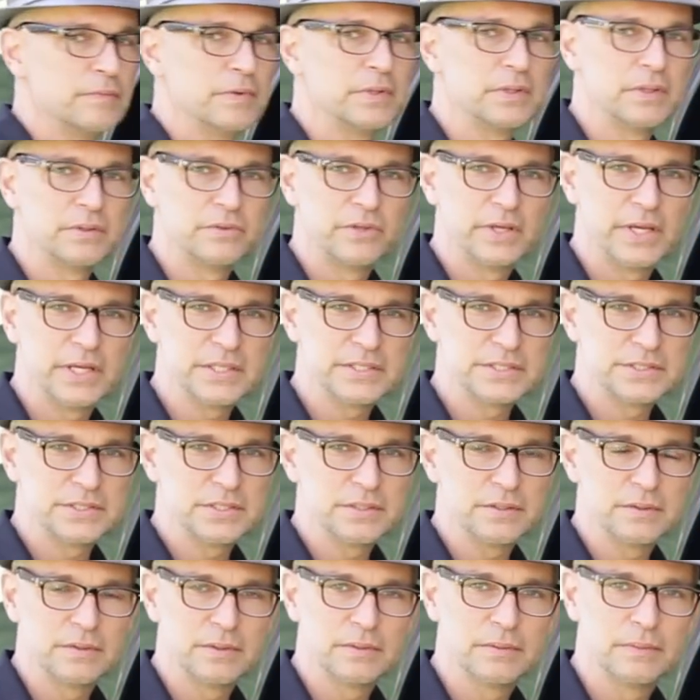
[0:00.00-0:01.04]
give it the test,
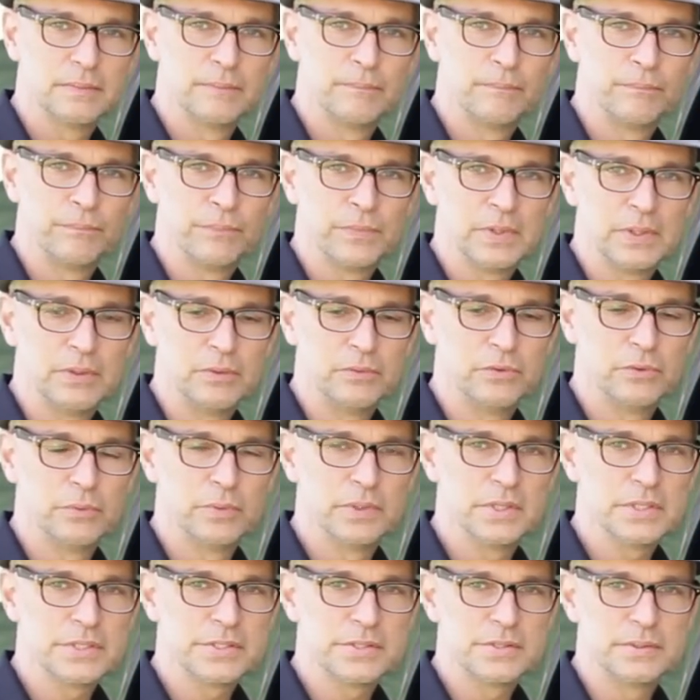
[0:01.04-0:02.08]
you do
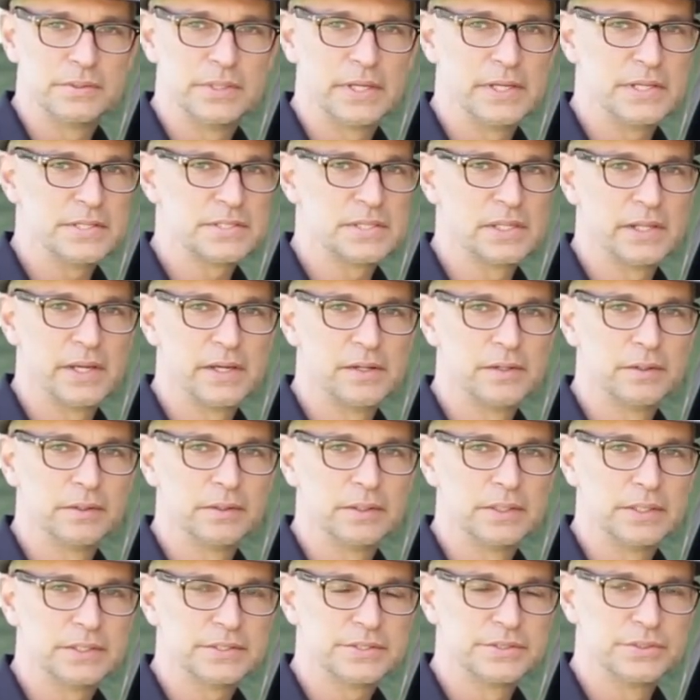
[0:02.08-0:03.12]
this days later
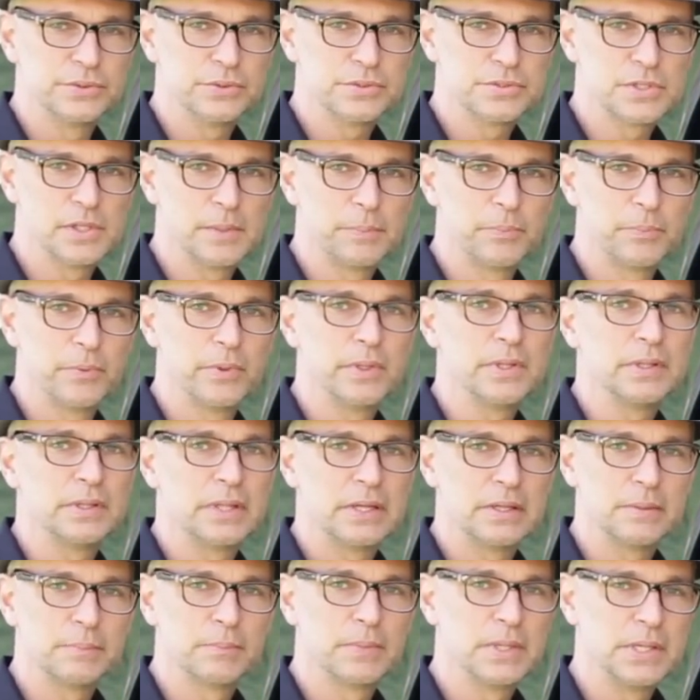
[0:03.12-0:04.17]
and it's still slippery,
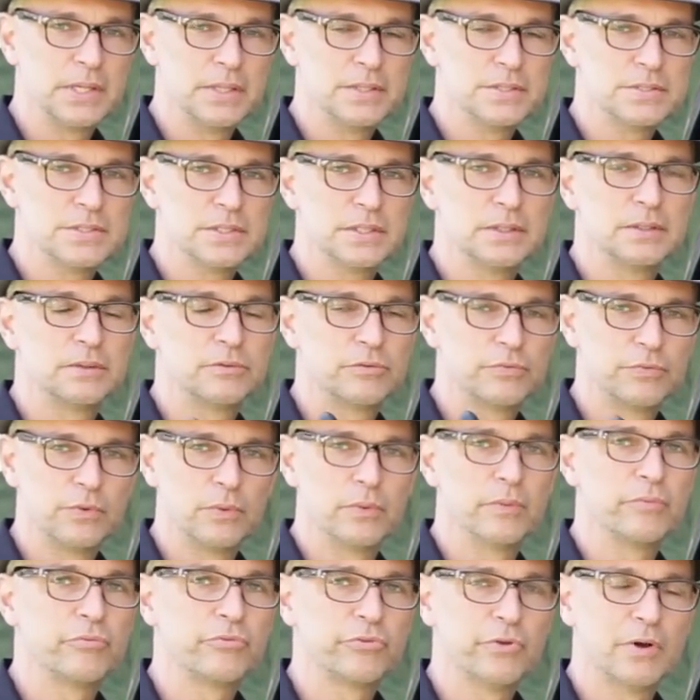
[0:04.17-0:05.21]
that means it's
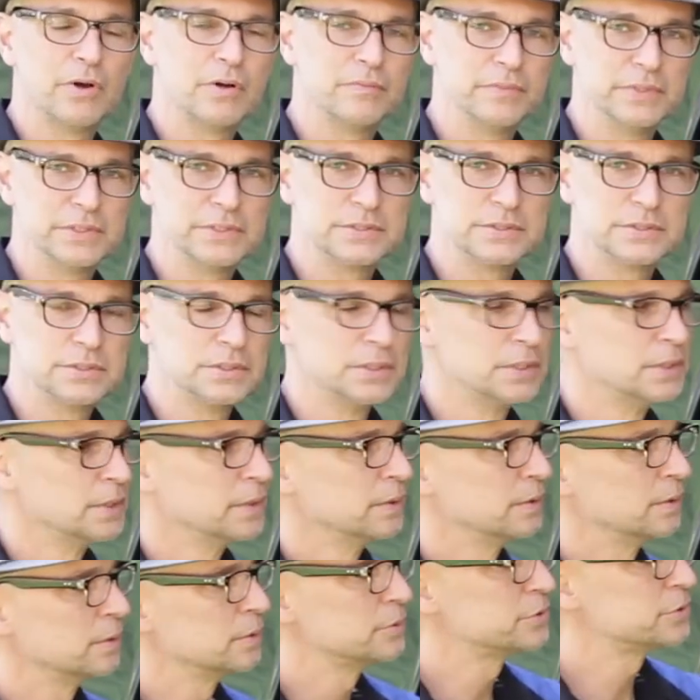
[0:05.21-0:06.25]
full of solvents.
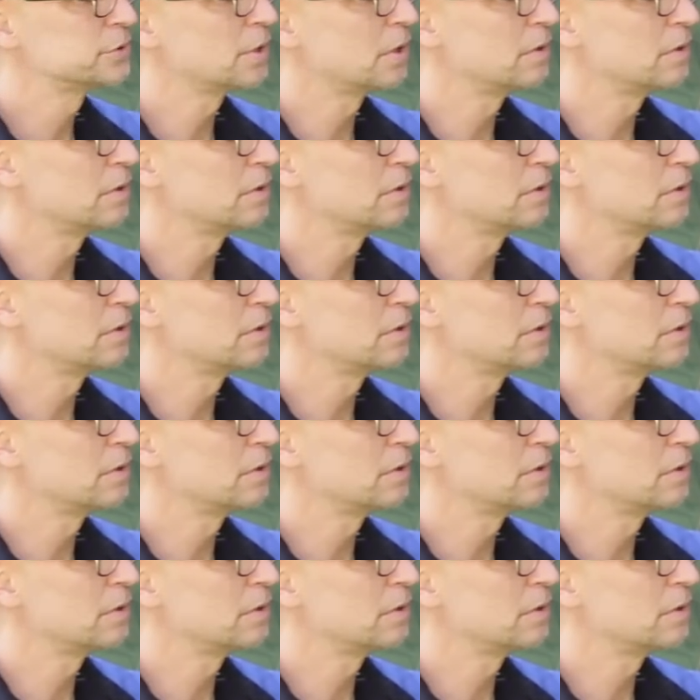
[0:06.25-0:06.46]
Those